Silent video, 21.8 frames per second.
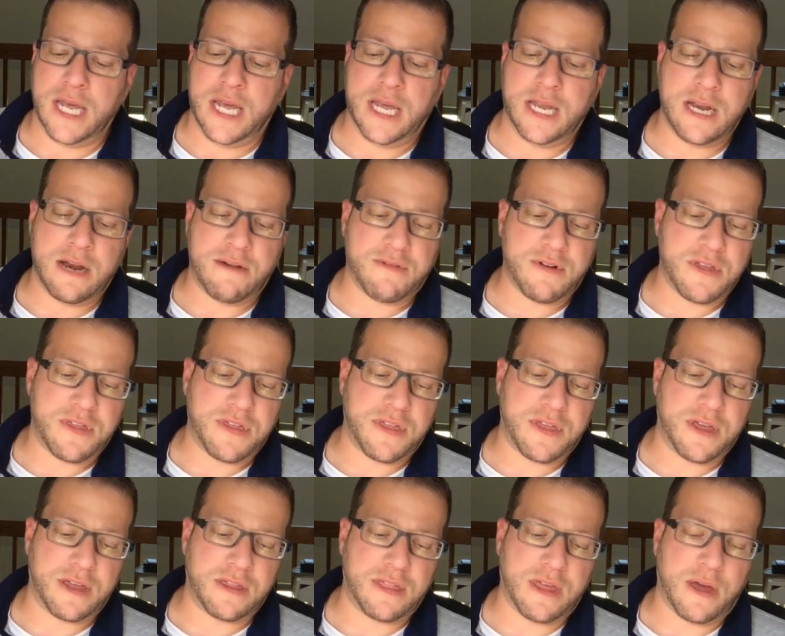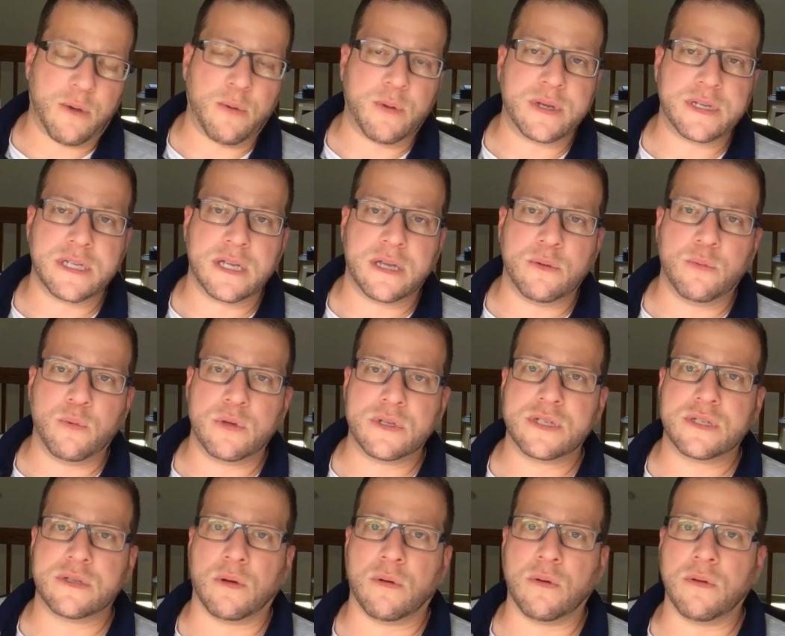and everything that we did
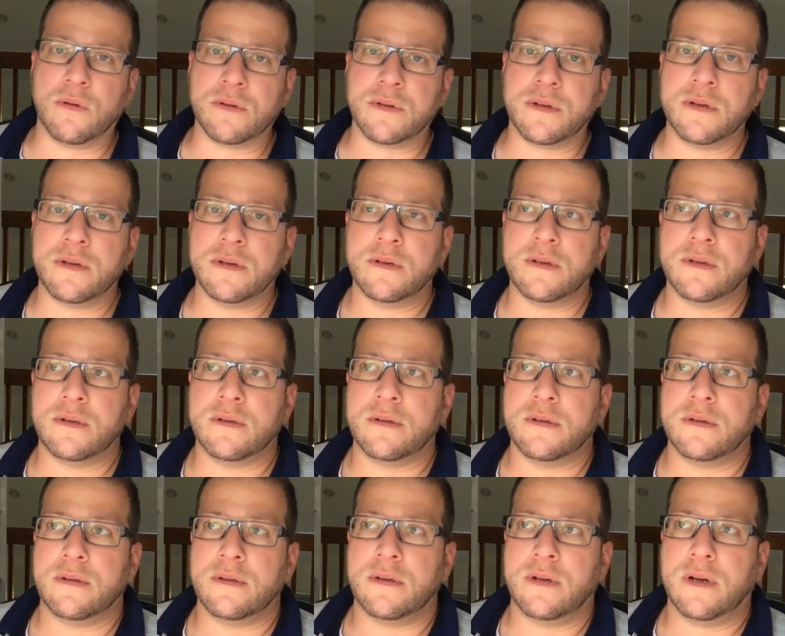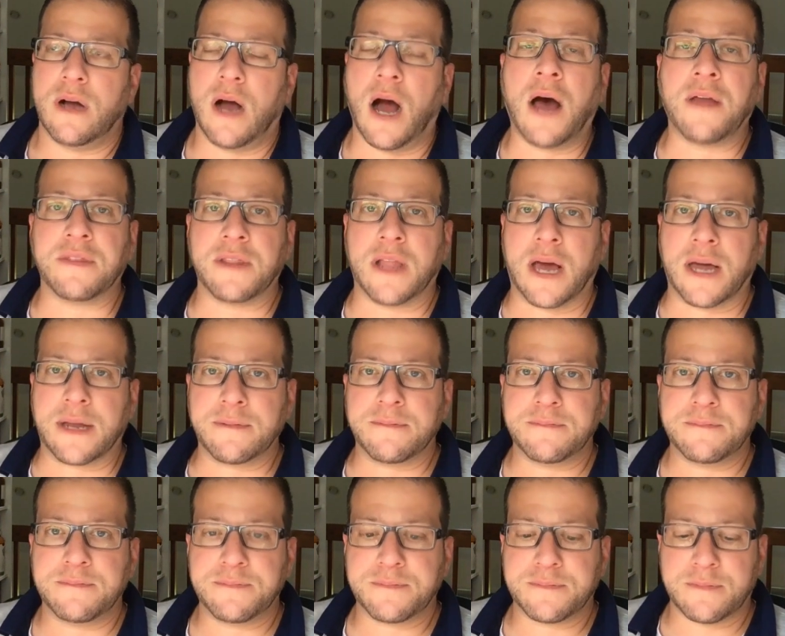was sold online.
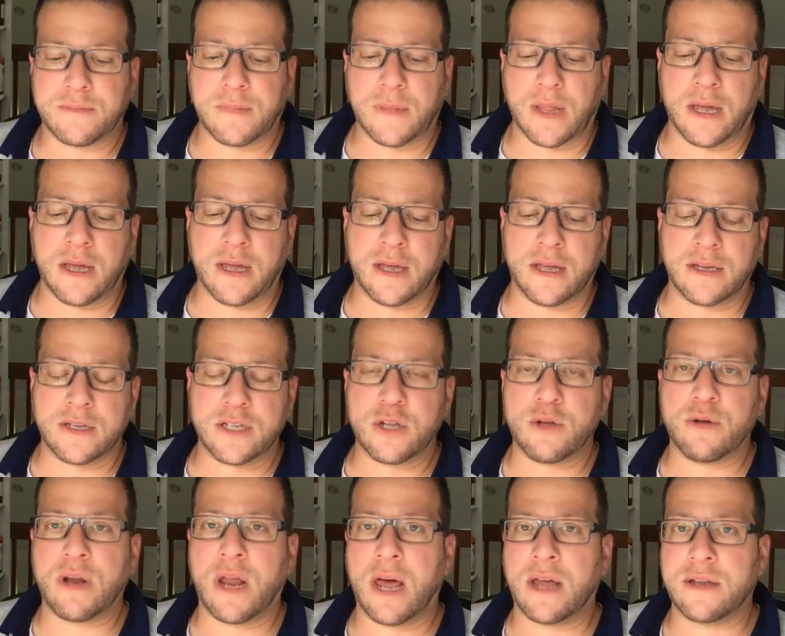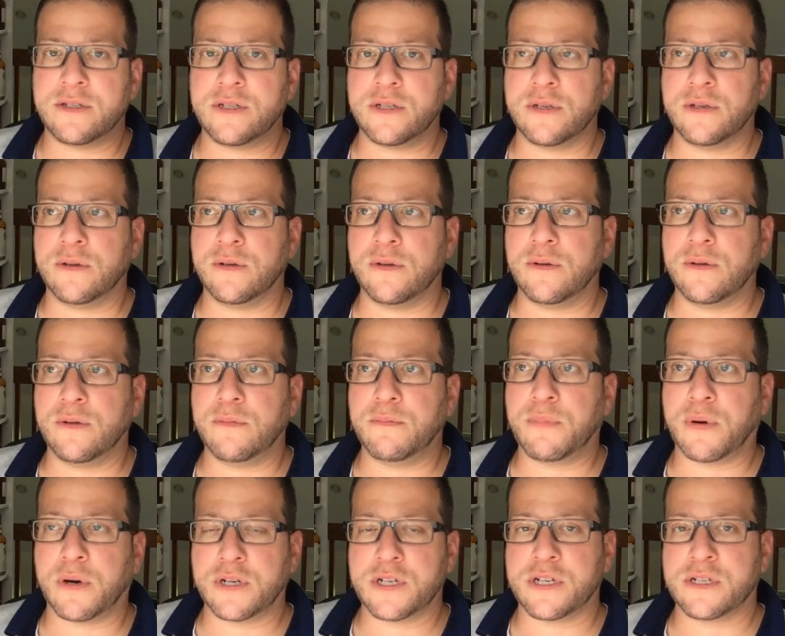And you had to
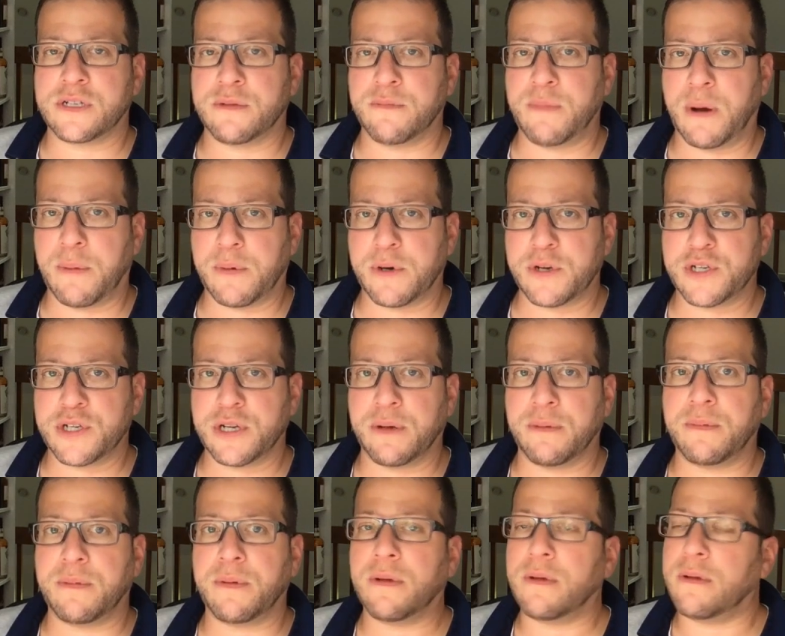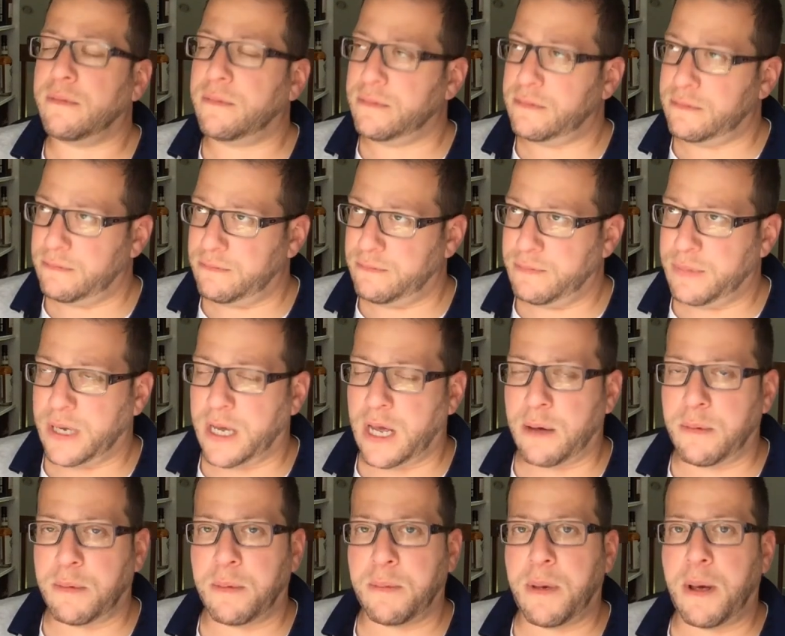purchase a membership,
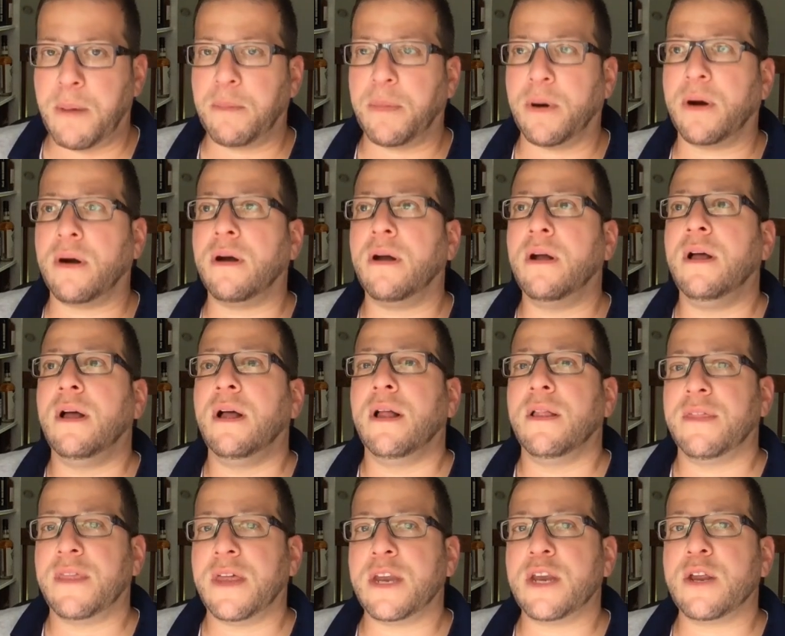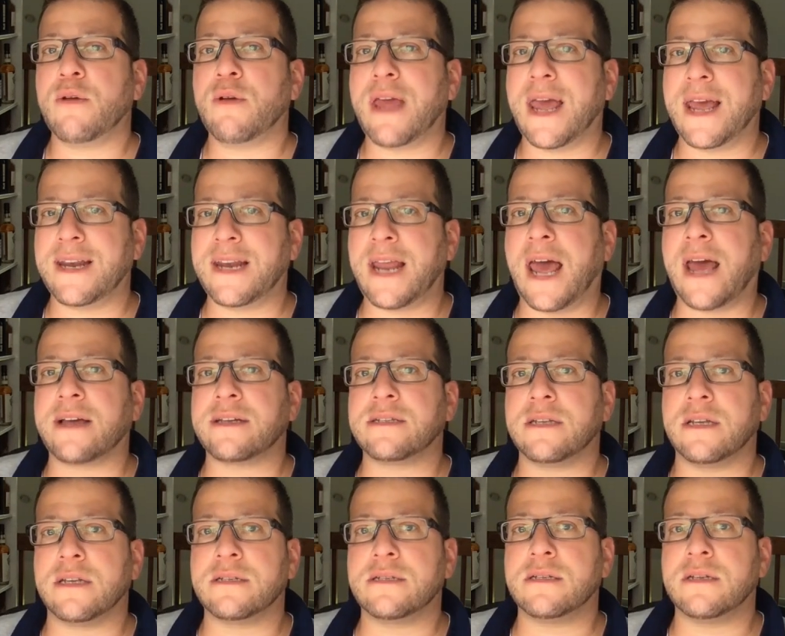become a member, then you gain
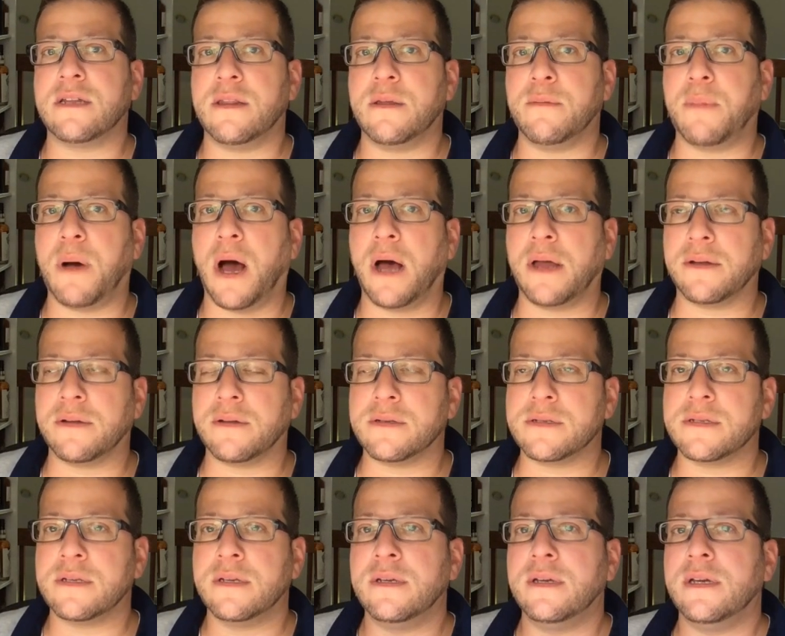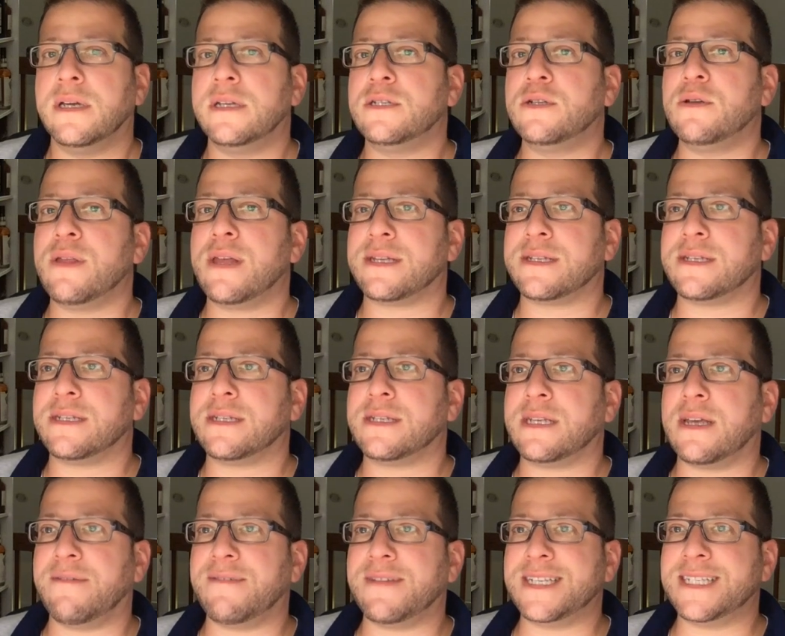access to the bottles. In
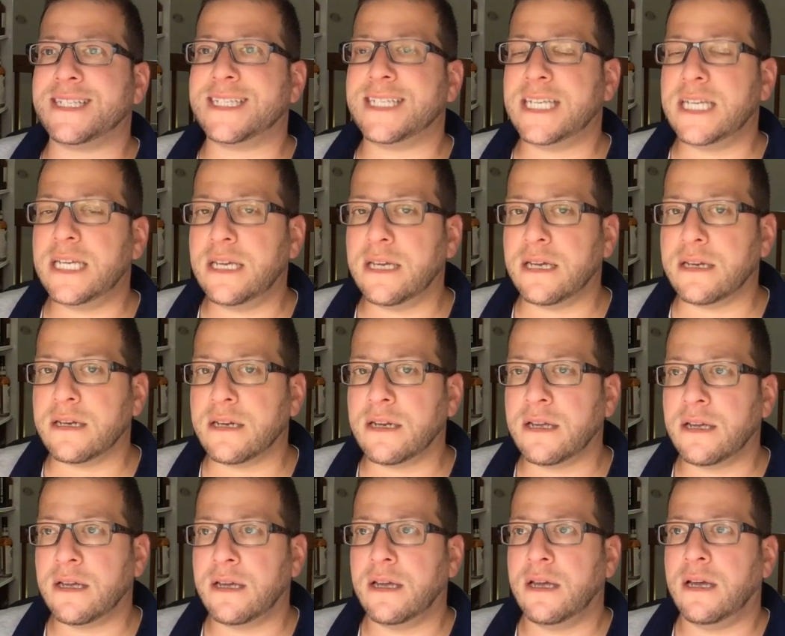2017,